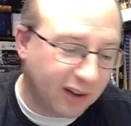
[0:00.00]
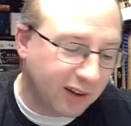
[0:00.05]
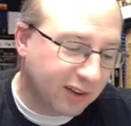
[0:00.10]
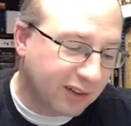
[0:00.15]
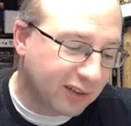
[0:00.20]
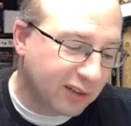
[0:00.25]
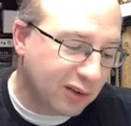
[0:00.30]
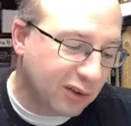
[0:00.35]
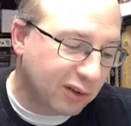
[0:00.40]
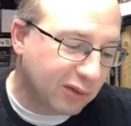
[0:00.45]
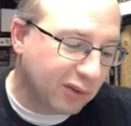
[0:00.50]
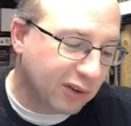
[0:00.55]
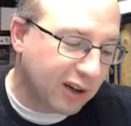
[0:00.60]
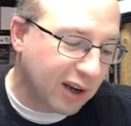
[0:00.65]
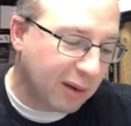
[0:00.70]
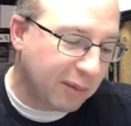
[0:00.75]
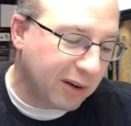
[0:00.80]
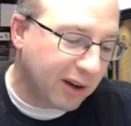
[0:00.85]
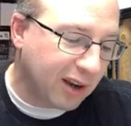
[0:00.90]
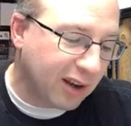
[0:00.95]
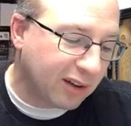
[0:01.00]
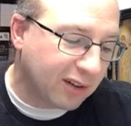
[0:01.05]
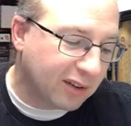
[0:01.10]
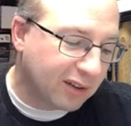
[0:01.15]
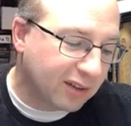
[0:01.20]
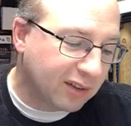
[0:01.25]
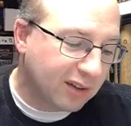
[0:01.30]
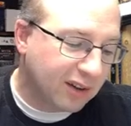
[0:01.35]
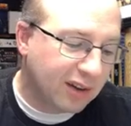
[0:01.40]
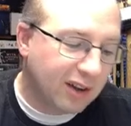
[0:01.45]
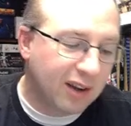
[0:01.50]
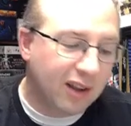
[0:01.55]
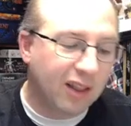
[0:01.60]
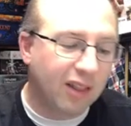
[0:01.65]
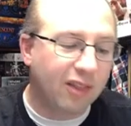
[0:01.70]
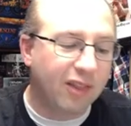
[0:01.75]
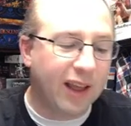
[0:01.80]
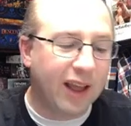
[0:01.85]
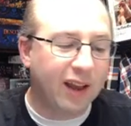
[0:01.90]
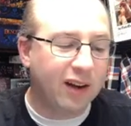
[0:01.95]
Excuse for gaming S.
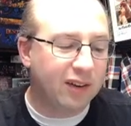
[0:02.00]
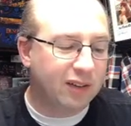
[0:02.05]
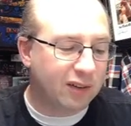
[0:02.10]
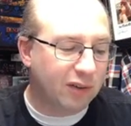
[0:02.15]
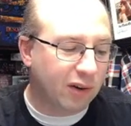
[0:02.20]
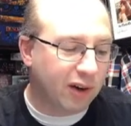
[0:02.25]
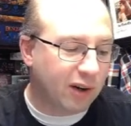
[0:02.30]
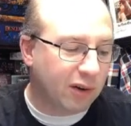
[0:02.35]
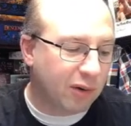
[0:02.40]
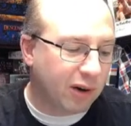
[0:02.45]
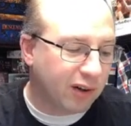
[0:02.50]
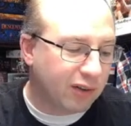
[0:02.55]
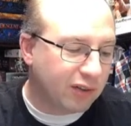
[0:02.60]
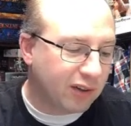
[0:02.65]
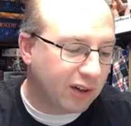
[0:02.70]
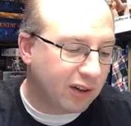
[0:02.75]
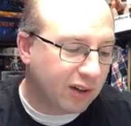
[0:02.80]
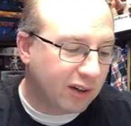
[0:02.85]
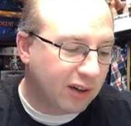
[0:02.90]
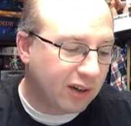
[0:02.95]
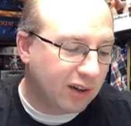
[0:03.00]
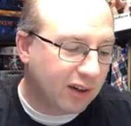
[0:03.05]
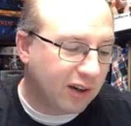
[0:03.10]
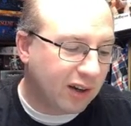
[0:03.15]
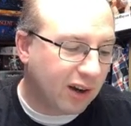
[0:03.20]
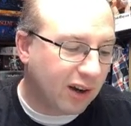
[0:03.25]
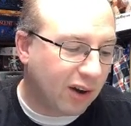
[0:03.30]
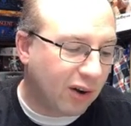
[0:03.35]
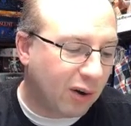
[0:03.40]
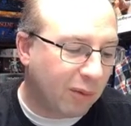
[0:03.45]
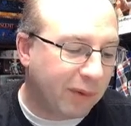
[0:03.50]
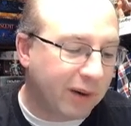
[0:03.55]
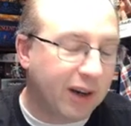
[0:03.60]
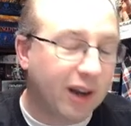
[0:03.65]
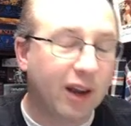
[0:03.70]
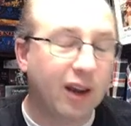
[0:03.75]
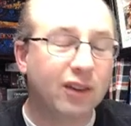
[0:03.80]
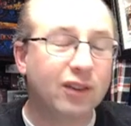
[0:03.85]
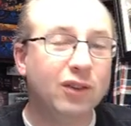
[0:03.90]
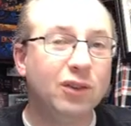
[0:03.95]
That is a great question. Oh my
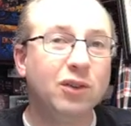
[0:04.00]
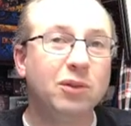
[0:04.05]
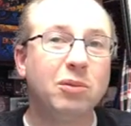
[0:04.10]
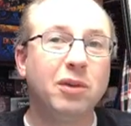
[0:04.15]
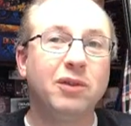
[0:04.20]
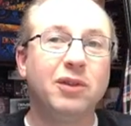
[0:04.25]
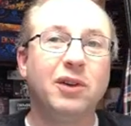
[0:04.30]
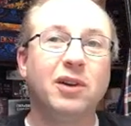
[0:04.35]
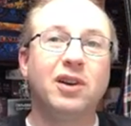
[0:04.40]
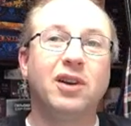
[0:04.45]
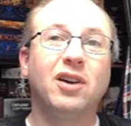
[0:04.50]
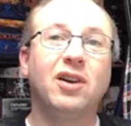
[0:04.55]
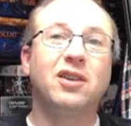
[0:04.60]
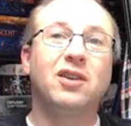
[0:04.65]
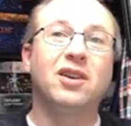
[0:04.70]
gosh, who's my favorite character?